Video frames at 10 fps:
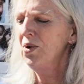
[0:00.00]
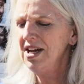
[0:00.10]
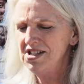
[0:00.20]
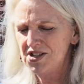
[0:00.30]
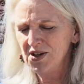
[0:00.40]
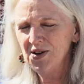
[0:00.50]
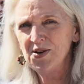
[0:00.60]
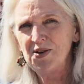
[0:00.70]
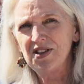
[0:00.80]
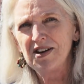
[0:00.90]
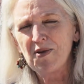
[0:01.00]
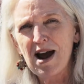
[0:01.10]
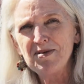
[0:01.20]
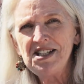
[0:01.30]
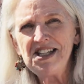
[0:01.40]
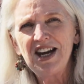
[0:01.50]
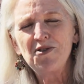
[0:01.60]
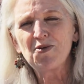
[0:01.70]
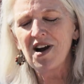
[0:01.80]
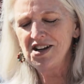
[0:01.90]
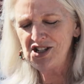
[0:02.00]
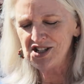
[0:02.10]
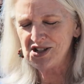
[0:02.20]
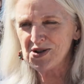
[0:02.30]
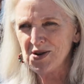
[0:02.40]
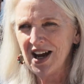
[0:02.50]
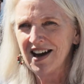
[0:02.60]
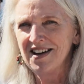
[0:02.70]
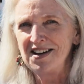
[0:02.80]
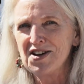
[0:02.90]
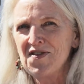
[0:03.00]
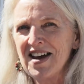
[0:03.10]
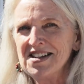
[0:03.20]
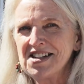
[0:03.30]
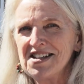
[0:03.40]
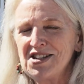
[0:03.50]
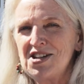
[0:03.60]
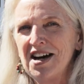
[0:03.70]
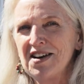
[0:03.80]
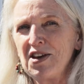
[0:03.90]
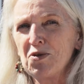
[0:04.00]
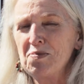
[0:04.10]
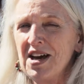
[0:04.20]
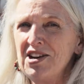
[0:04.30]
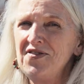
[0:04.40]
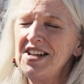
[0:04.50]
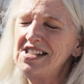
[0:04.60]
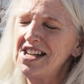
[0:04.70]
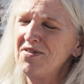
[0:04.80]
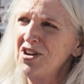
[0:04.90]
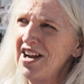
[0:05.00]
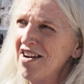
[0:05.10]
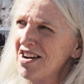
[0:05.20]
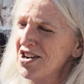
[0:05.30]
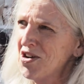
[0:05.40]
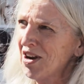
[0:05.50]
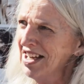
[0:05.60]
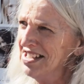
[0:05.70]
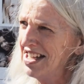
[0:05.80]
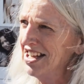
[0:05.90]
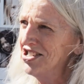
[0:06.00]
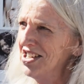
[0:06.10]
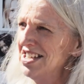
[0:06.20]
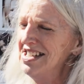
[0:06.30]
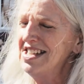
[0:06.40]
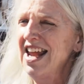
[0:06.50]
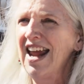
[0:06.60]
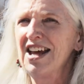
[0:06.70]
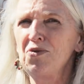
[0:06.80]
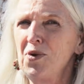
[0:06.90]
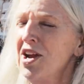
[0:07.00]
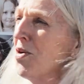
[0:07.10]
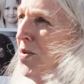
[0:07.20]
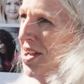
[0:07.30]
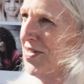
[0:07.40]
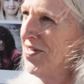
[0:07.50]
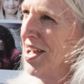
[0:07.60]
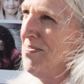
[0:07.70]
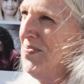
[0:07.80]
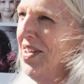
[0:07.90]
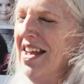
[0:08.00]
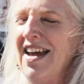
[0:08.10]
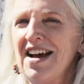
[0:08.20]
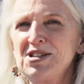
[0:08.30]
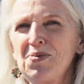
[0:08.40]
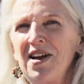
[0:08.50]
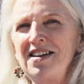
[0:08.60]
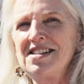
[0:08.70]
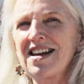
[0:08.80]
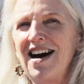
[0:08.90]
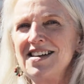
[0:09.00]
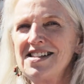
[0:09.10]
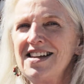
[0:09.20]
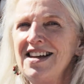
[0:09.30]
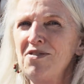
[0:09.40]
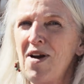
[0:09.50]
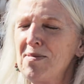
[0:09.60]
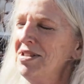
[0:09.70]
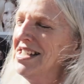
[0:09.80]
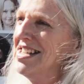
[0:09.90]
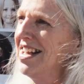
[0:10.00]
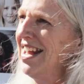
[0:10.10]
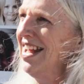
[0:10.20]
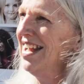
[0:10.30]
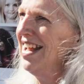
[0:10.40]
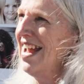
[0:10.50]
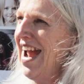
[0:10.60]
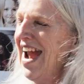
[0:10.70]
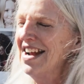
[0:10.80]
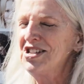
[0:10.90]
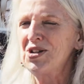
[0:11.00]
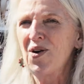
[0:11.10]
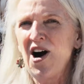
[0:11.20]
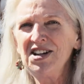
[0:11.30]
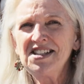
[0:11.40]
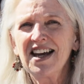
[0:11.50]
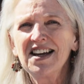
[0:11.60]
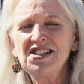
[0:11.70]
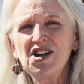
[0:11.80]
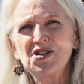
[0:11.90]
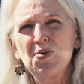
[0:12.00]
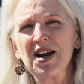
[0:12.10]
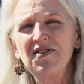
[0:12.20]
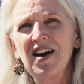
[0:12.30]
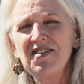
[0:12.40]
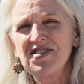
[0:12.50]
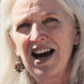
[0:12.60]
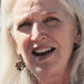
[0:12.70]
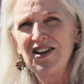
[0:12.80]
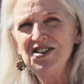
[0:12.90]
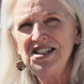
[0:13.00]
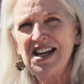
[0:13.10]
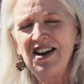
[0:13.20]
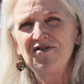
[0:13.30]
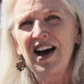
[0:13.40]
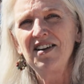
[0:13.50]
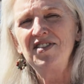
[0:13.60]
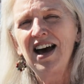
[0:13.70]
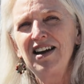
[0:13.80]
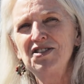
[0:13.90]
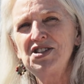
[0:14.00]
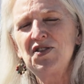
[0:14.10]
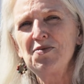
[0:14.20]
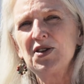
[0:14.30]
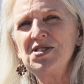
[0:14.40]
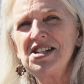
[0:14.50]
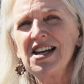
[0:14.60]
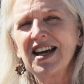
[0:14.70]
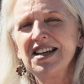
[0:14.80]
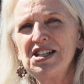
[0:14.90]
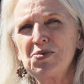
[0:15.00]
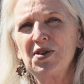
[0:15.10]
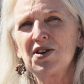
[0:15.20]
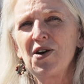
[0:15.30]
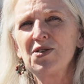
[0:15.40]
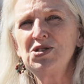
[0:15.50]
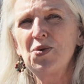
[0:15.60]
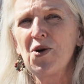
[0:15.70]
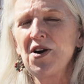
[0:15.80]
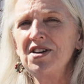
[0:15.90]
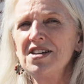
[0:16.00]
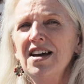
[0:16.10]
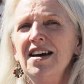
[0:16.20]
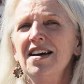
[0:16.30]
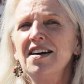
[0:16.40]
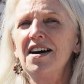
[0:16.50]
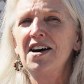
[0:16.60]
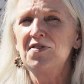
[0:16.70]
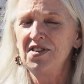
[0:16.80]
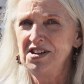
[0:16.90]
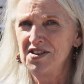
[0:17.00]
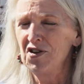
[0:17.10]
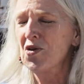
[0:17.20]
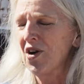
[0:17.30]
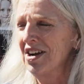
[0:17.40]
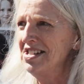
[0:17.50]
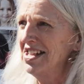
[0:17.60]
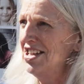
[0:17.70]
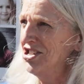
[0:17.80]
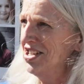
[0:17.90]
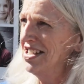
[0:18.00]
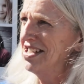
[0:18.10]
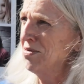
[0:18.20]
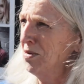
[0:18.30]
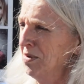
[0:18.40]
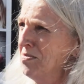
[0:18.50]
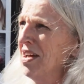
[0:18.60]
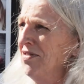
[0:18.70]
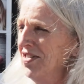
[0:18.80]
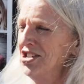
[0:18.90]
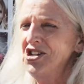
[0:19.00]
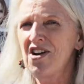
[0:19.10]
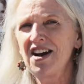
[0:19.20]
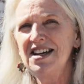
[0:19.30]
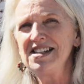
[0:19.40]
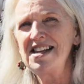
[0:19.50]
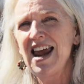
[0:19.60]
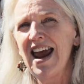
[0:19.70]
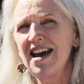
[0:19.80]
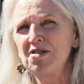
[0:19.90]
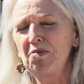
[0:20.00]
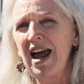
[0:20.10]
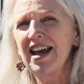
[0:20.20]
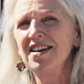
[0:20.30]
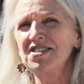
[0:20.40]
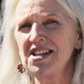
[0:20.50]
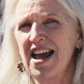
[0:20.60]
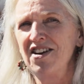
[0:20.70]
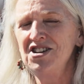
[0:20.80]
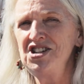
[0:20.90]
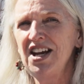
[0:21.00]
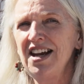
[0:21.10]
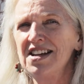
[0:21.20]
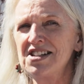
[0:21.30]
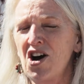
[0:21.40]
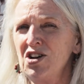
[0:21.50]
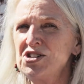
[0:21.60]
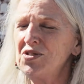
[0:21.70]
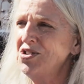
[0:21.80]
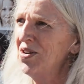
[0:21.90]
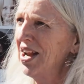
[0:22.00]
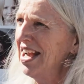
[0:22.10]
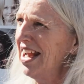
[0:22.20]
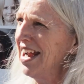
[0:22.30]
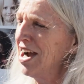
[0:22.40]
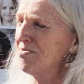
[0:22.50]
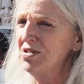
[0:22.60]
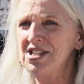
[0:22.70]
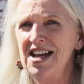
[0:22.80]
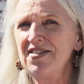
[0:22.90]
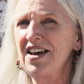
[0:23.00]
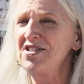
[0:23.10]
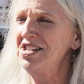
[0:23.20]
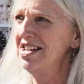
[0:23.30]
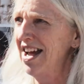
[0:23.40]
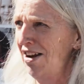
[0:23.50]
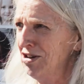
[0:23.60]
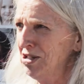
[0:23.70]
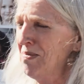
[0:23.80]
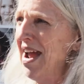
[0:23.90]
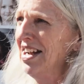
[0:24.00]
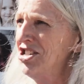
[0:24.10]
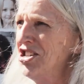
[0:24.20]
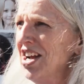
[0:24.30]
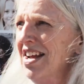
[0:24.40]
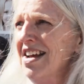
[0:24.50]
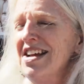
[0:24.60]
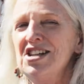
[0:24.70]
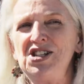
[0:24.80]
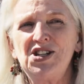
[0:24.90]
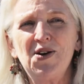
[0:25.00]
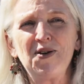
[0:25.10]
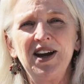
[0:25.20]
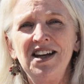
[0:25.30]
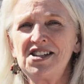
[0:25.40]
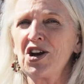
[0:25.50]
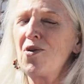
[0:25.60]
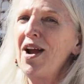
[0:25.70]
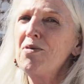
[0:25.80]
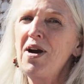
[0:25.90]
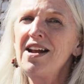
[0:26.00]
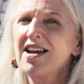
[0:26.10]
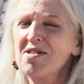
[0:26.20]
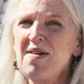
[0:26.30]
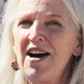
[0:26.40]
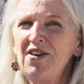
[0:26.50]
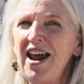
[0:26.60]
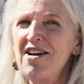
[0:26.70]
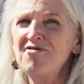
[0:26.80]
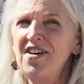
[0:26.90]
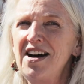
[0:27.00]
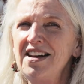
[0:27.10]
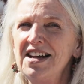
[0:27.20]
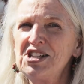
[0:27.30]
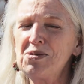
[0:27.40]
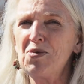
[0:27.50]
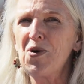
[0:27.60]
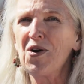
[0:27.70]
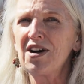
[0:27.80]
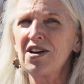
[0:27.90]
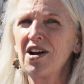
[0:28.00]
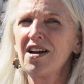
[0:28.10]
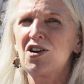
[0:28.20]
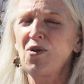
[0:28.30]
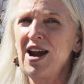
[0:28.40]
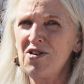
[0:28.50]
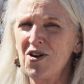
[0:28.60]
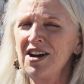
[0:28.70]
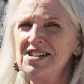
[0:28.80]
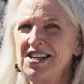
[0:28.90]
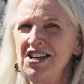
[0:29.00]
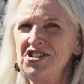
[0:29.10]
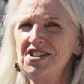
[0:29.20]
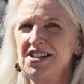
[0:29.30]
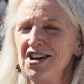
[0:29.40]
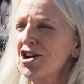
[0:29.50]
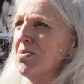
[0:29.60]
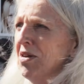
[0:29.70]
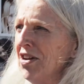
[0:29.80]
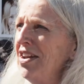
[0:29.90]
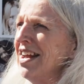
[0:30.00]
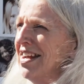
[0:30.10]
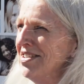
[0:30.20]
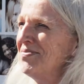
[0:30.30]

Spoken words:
We do. The Rapid City Rush is doing an event that will benefit several area organizations, and we are one of them, as well as CASA in Rapid City. And so all tickets are $25, and $5 from those tickets will go toward the different organizations that will be beneficiaries, and Black Hills Energy is also donating up to $10,000 match. So it's a great way to come out, have fun, and support great organizations in your community.